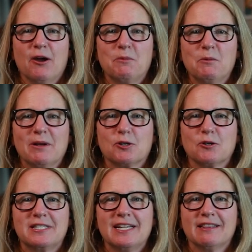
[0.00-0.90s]
And we went to
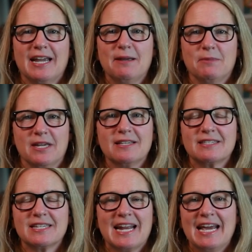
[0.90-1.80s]
go see Les Mis,
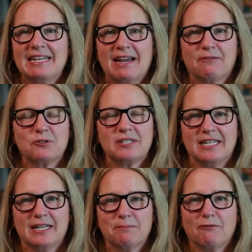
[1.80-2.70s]
and I had never
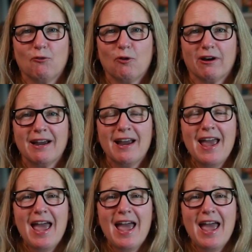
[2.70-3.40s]
seen it before.